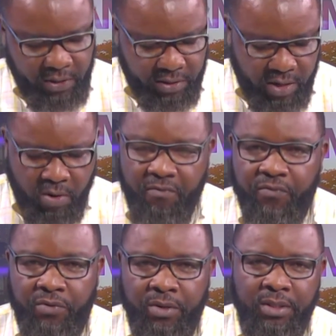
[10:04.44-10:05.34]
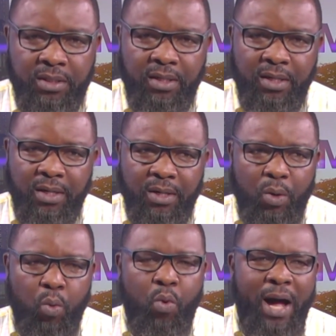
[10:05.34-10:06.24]
on the home front,
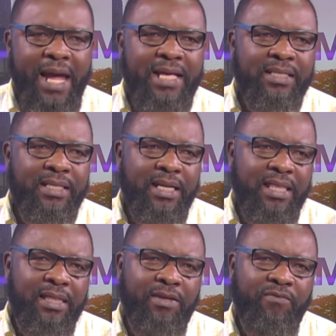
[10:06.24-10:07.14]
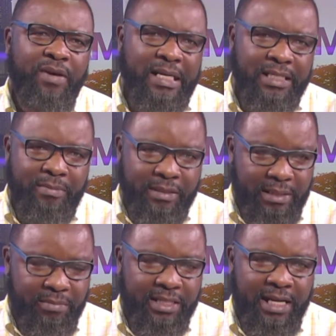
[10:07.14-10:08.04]
why is it that the victims
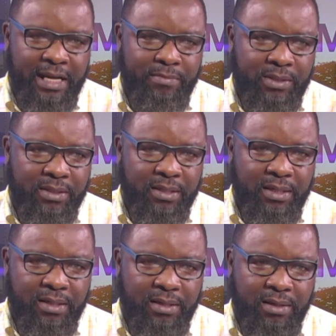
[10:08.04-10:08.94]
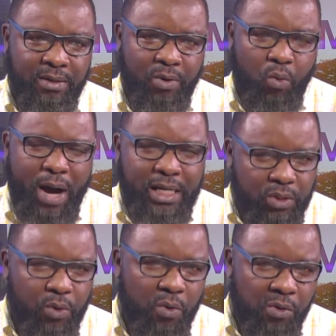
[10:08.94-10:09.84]
sometimes want
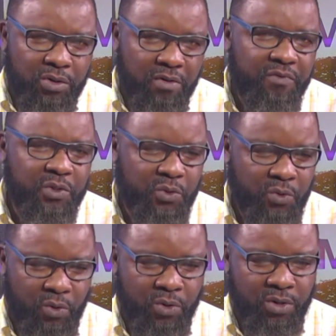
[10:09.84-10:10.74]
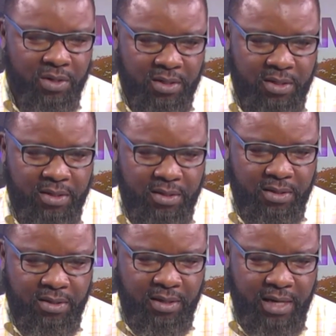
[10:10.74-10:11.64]
to hold on for so long
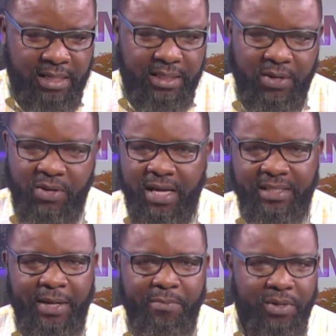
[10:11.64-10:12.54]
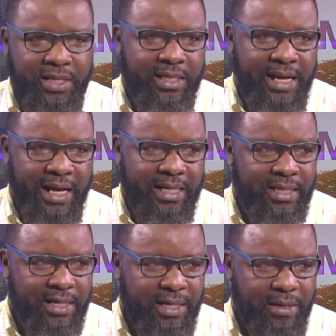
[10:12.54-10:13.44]
until you hear somebody died?
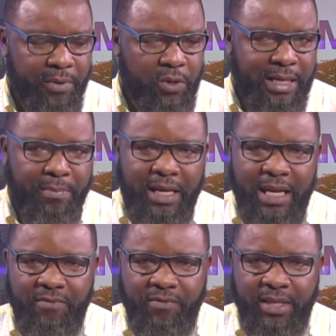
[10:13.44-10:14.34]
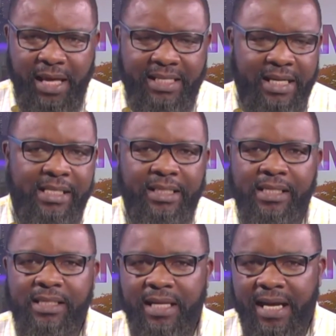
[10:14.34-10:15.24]
because I believe there are
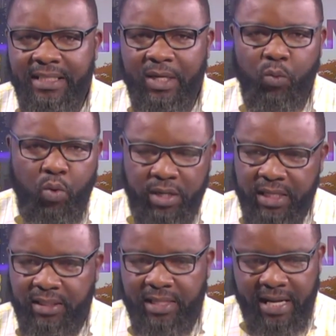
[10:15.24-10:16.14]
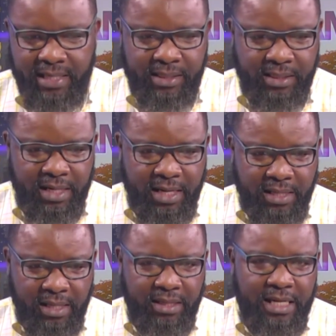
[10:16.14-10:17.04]
telltale signs and warning signs
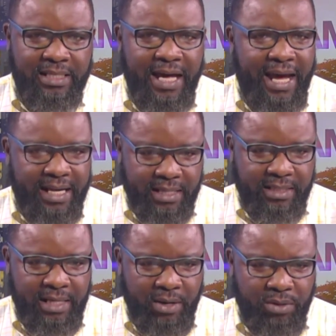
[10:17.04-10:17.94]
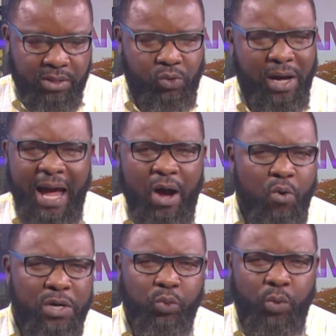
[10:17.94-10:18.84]
that things are headed south. So I
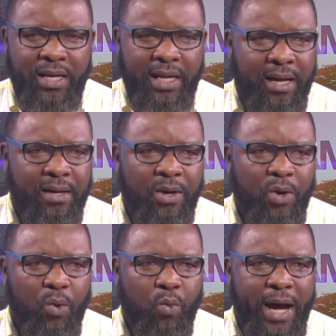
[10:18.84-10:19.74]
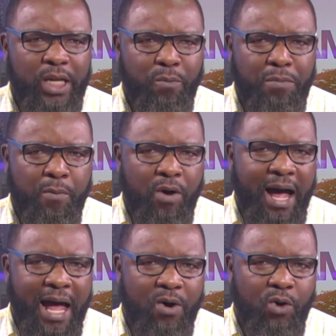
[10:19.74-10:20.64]
always wonder, why do people
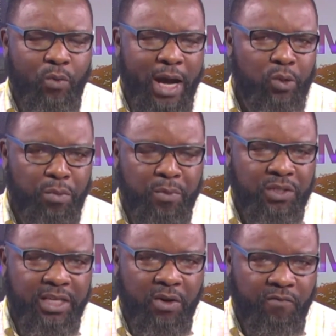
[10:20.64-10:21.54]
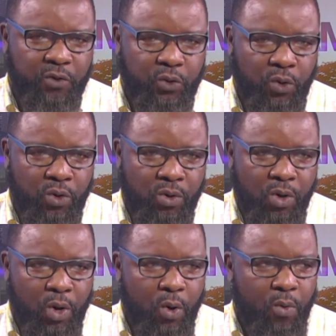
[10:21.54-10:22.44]
hang on? Why do people stay on for so long?
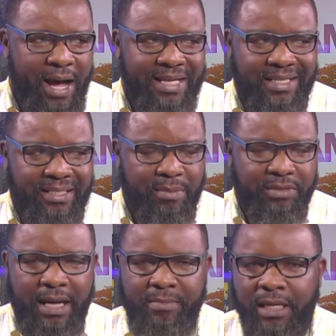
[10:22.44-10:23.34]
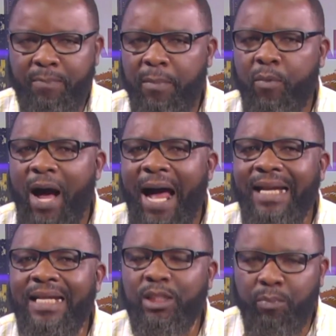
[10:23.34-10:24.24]
Why is it sometimes that people
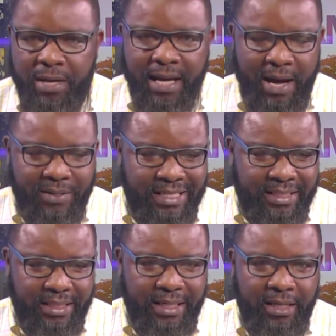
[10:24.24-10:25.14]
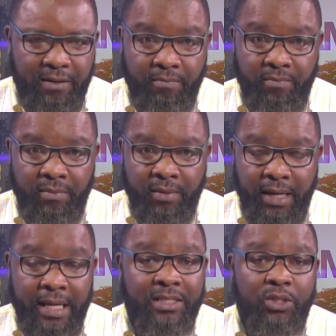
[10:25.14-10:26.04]
hardly speak out until
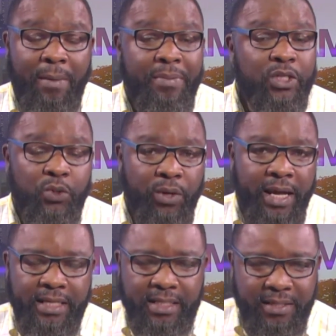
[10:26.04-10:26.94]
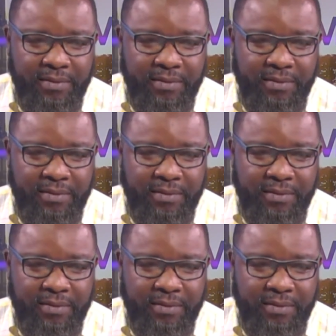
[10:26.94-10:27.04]
it's a bit too late?